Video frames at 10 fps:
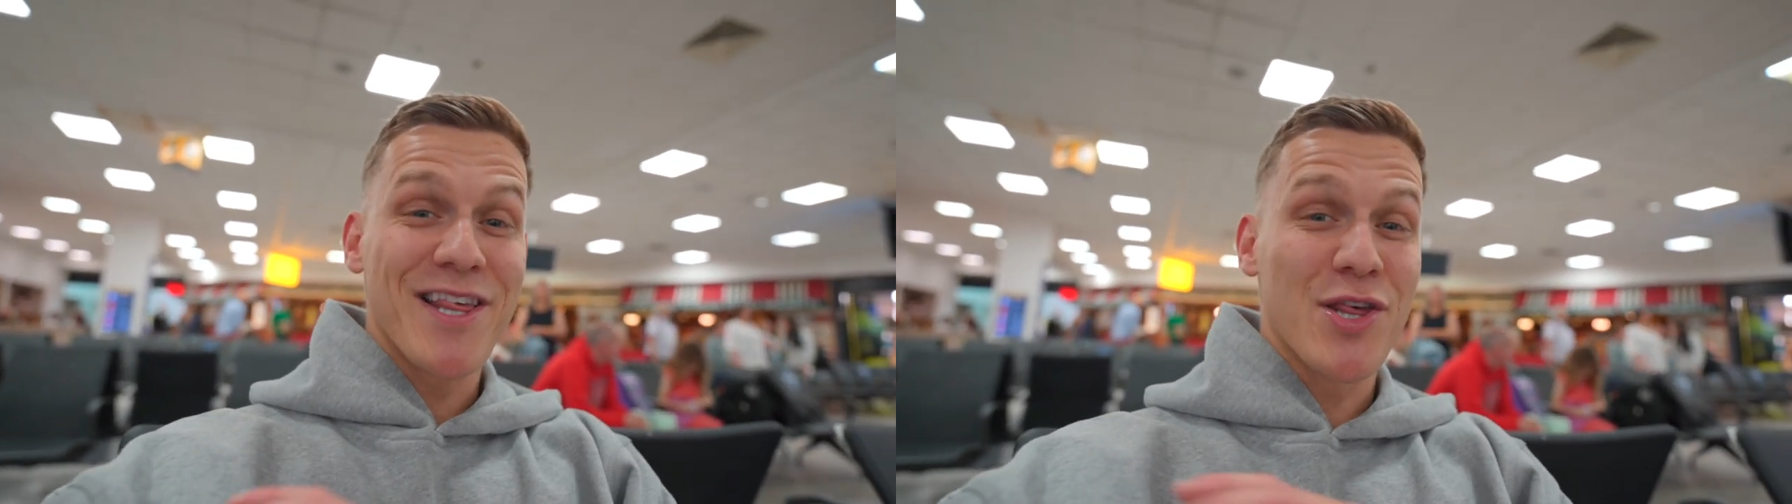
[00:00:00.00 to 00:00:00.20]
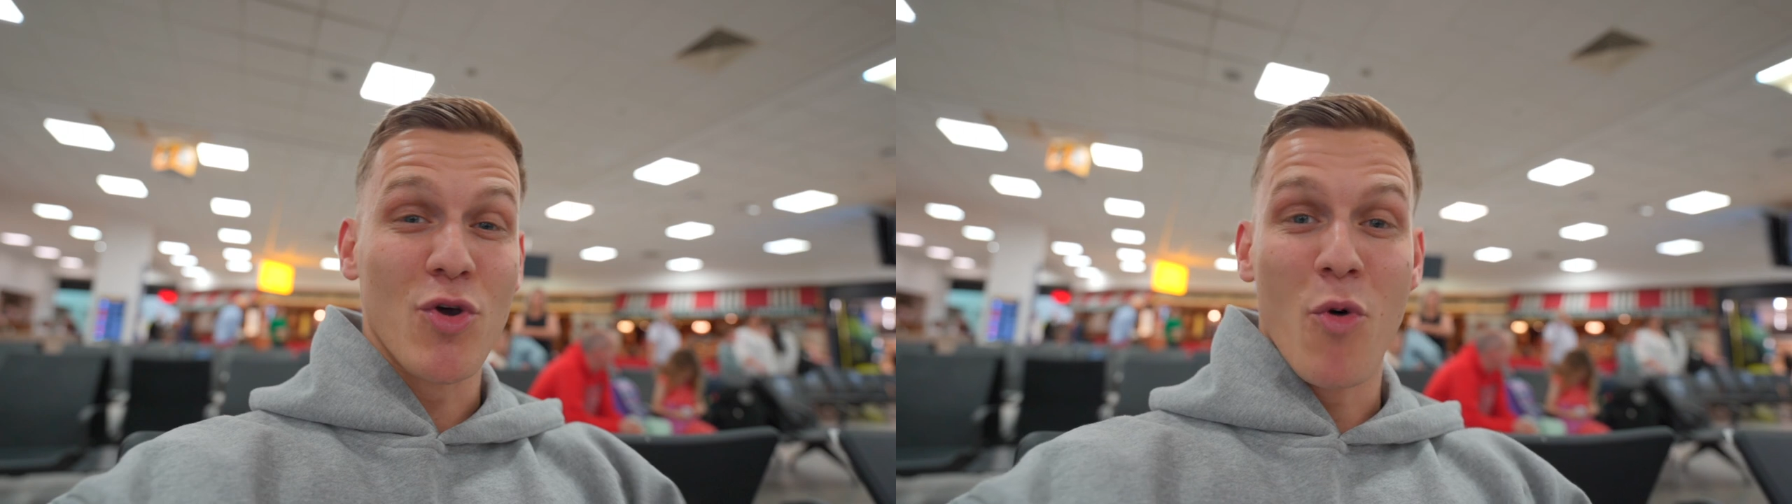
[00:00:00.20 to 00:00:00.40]

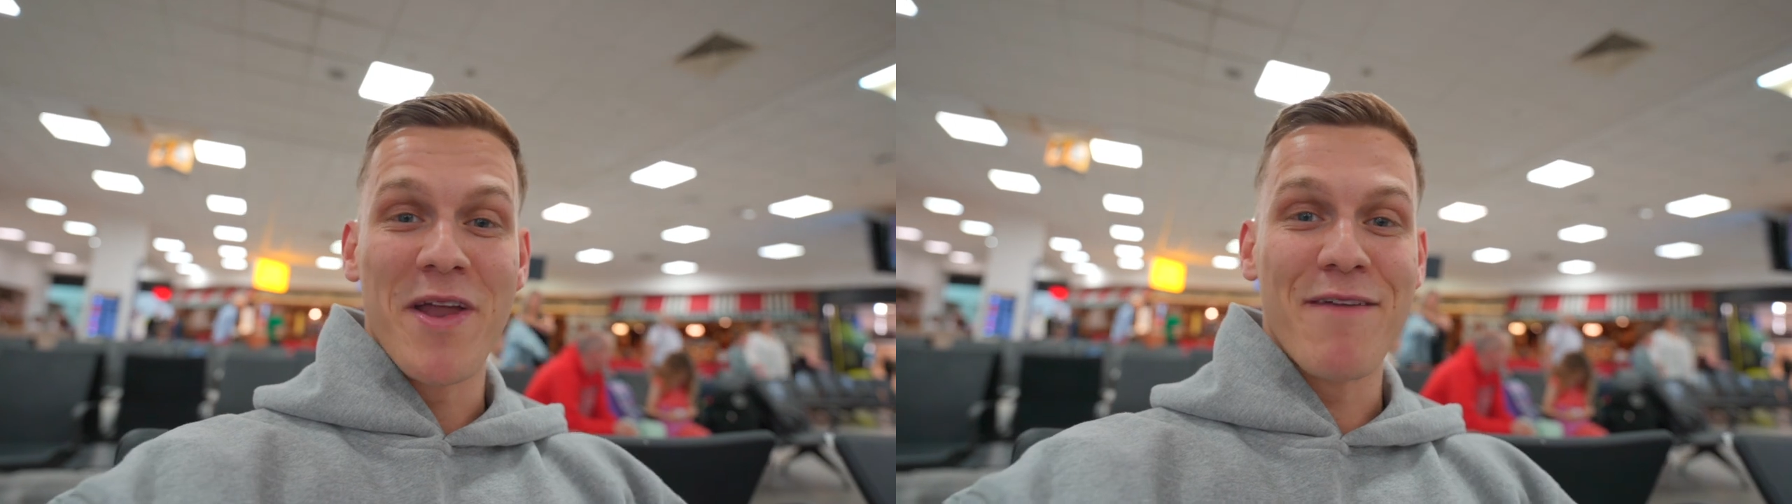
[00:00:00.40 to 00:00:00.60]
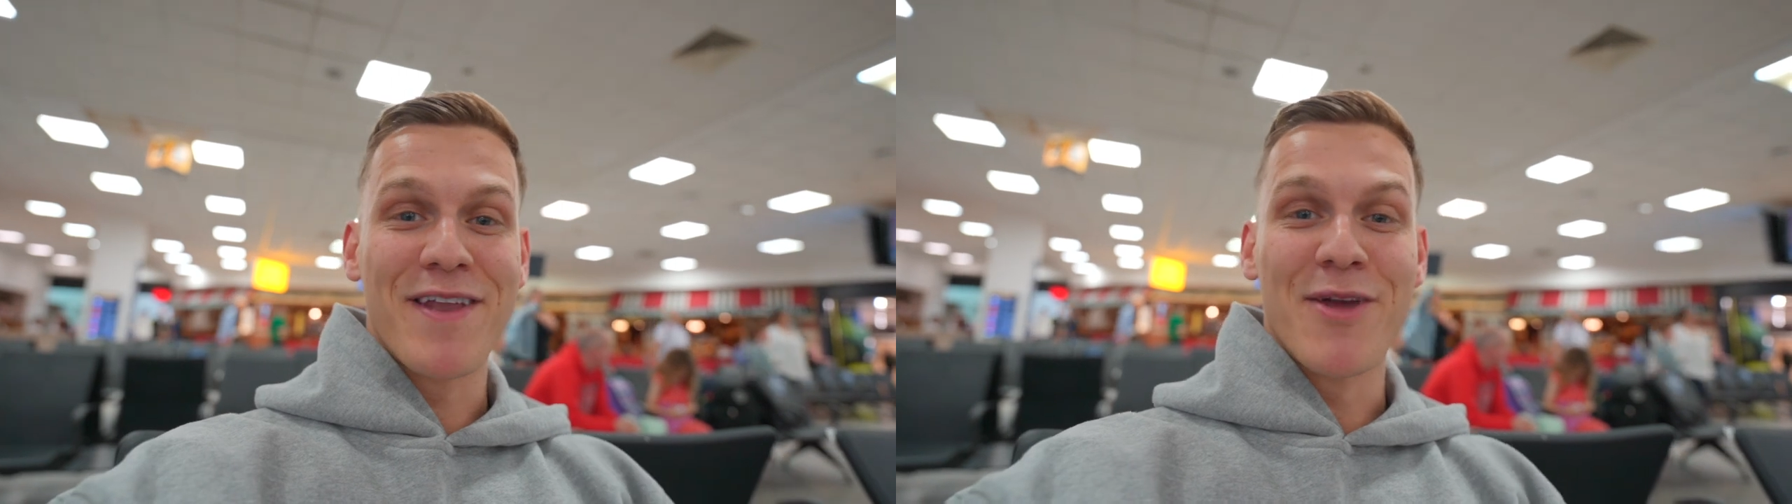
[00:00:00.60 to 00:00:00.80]
so
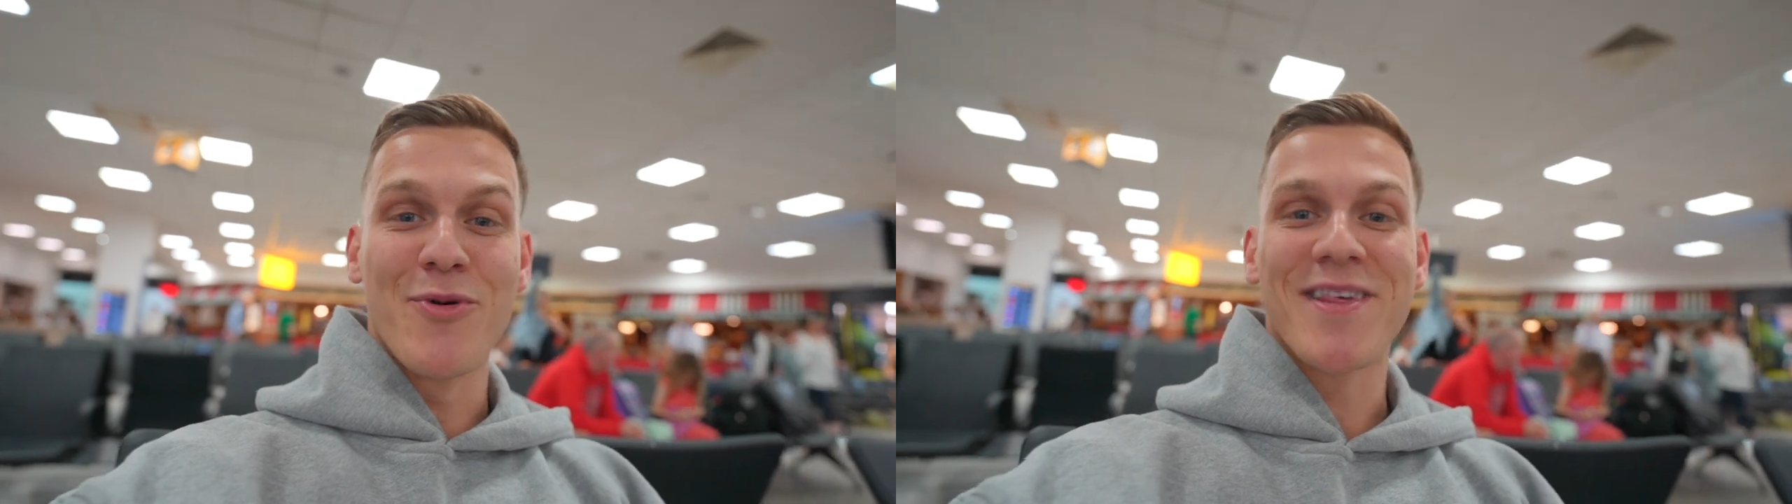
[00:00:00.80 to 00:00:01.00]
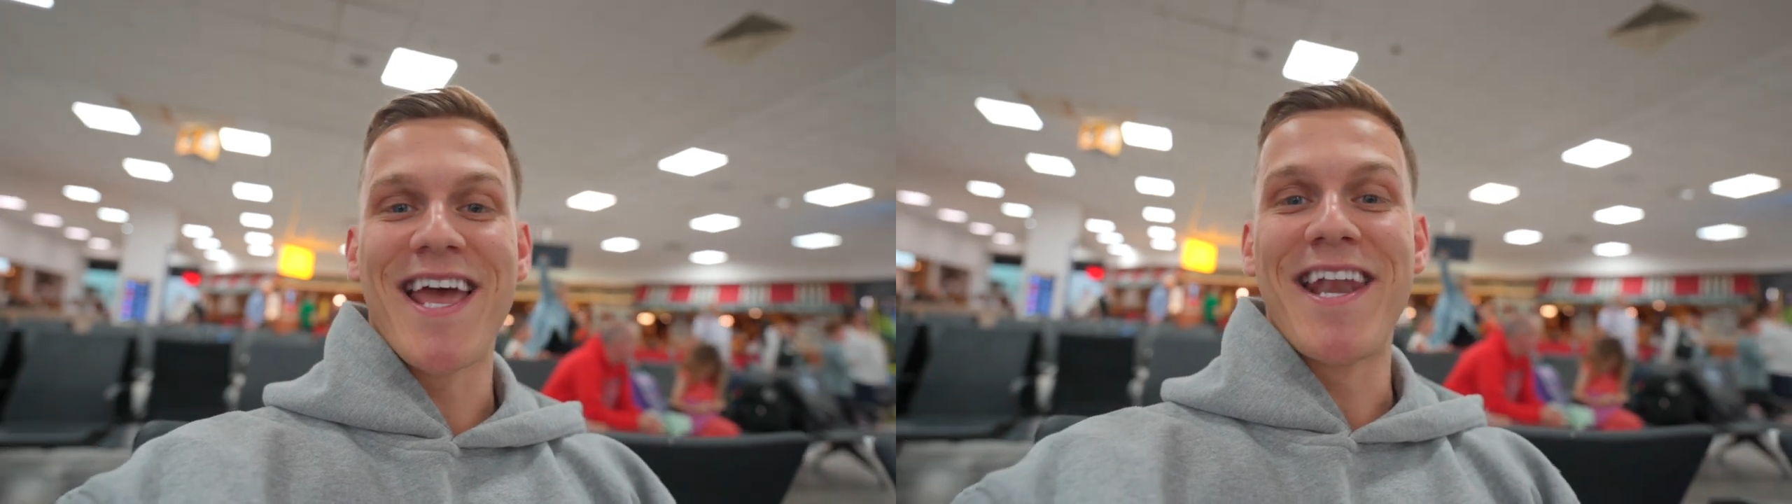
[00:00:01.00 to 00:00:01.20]
many
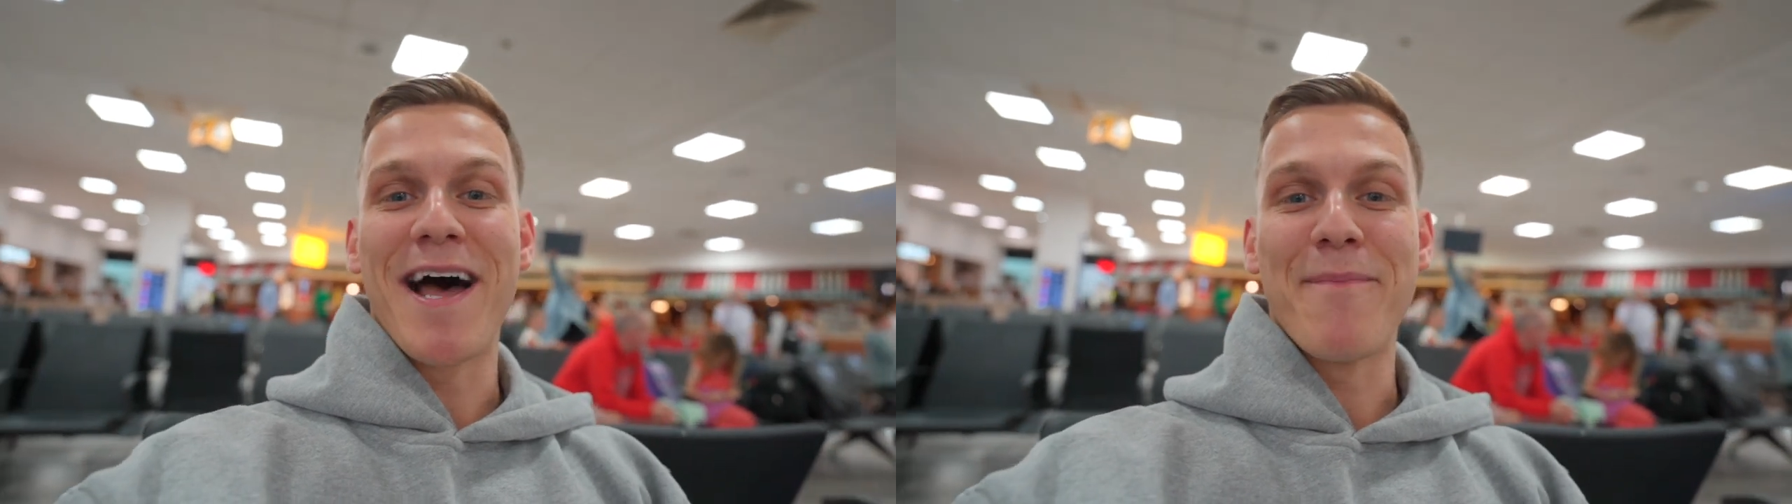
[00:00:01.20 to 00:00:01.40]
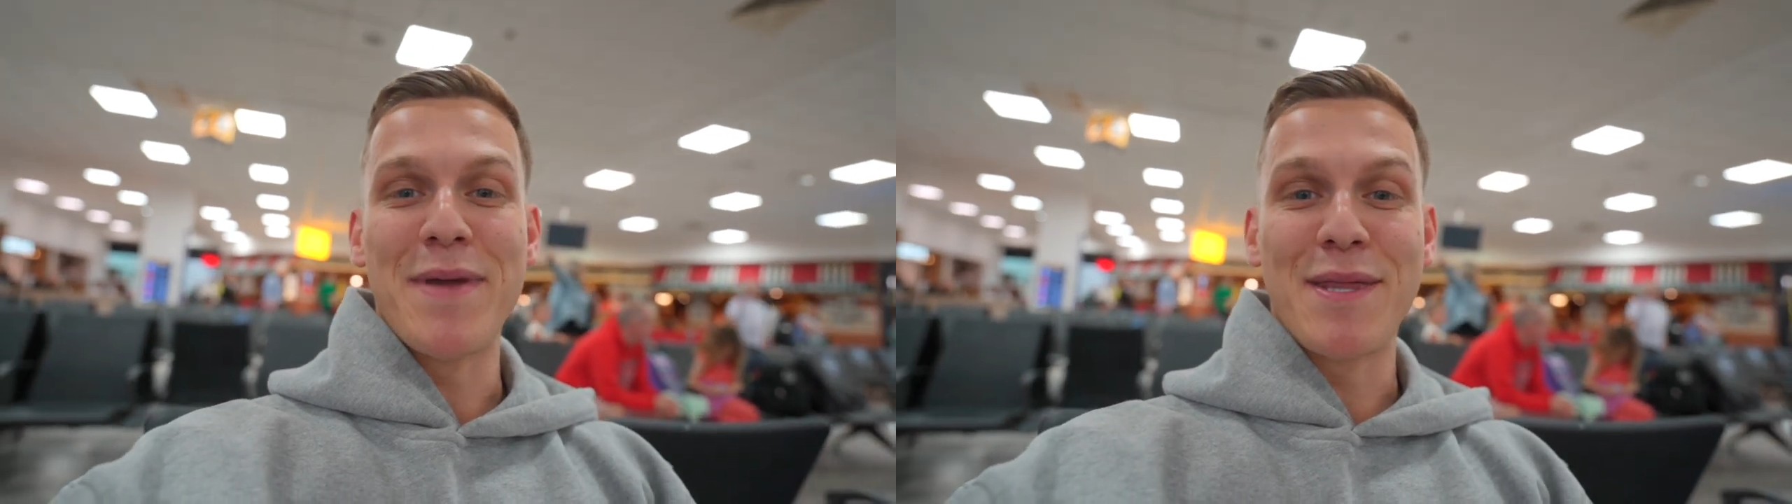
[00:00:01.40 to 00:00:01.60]
videos in
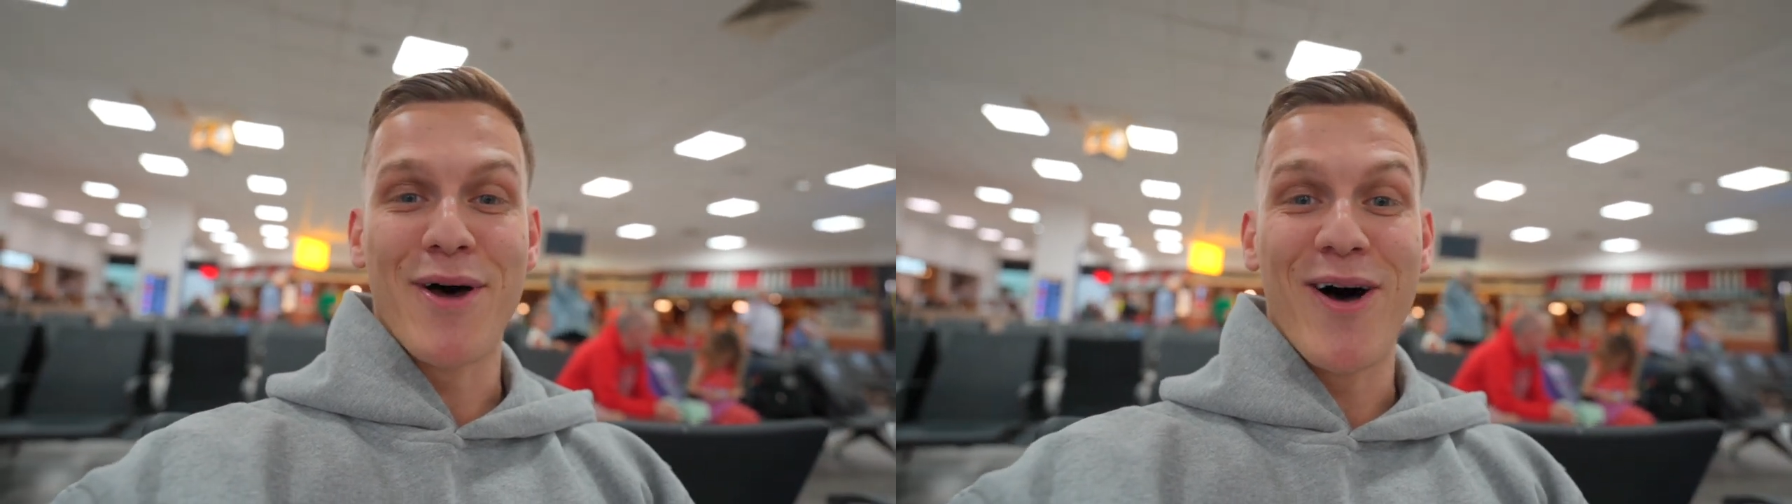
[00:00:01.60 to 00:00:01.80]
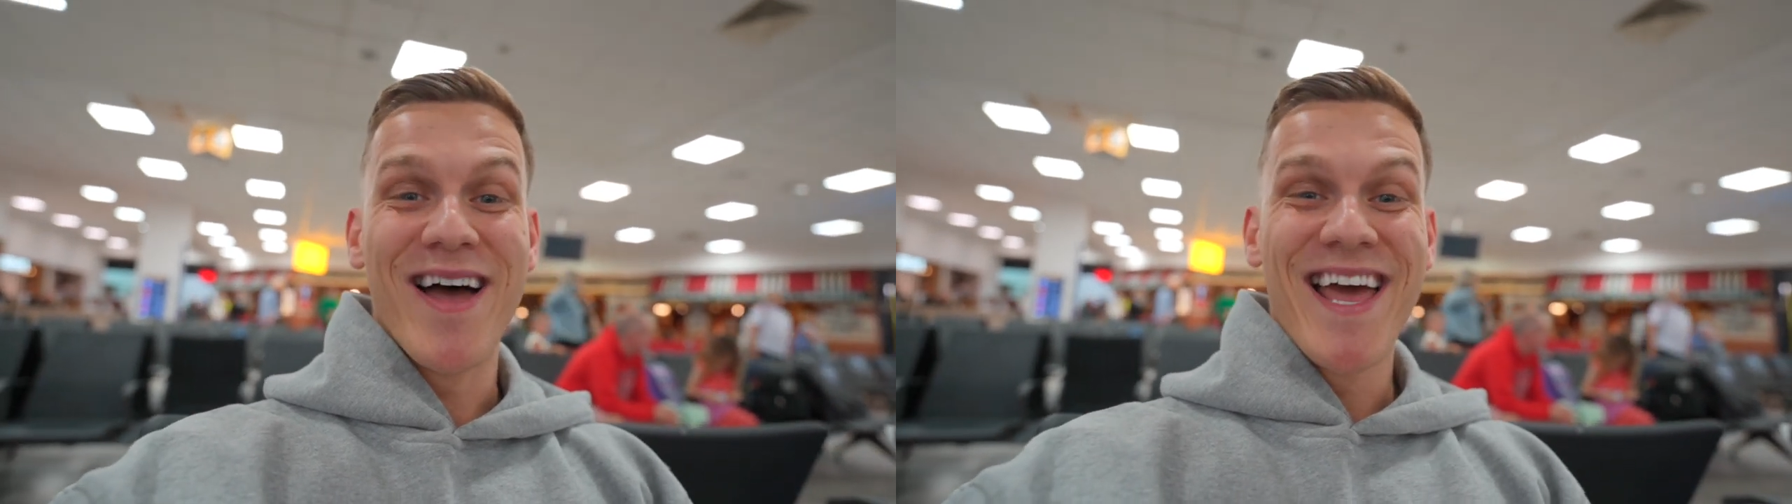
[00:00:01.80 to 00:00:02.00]
Ibiza.